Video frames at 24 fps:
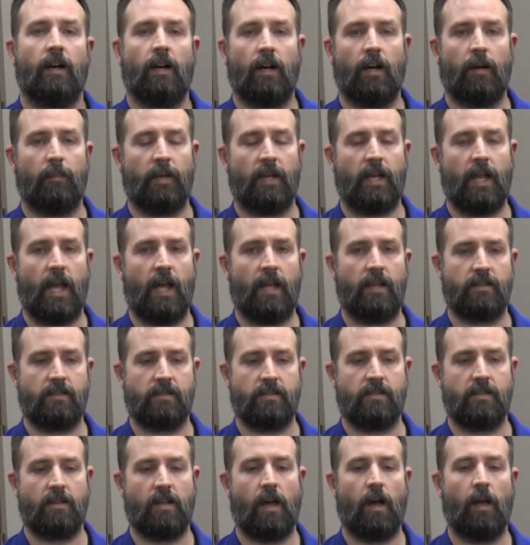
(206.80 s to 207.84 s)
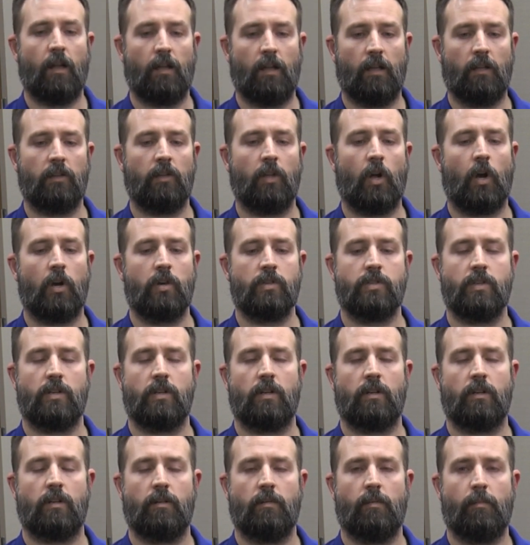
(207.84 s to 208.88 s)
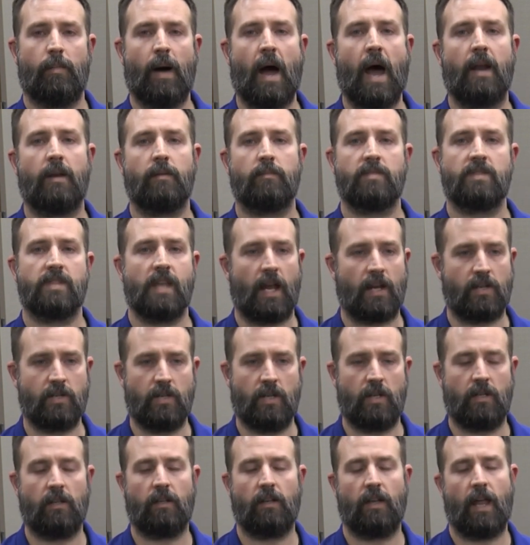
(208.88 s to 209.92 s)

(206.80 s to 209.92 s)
it has a larger bottom section,